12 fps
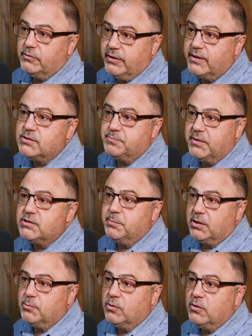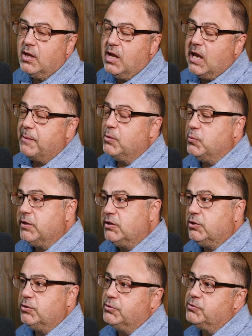It's it's minimal. I mean, we
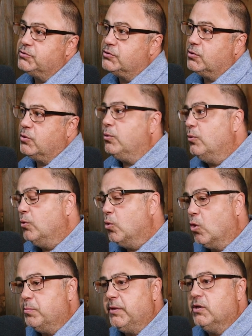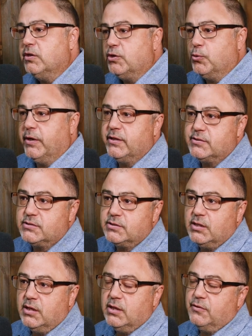use cornmeal and grits
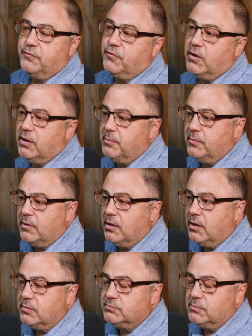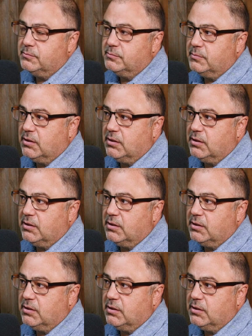from um,